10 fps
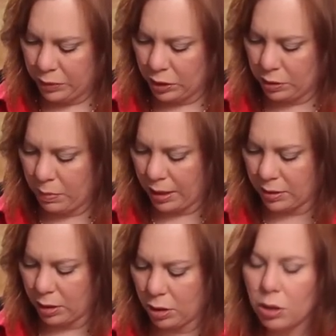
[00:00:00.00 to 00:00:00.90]
Just
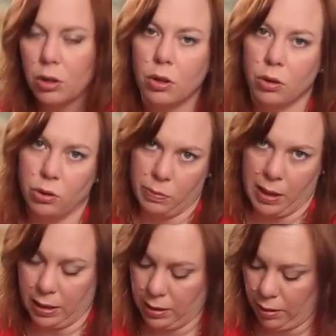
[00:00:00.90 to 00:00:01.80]
makes a huge
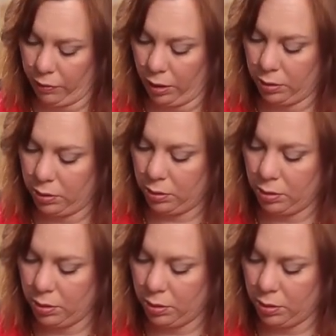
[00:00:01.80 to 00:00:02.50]
amount of difference.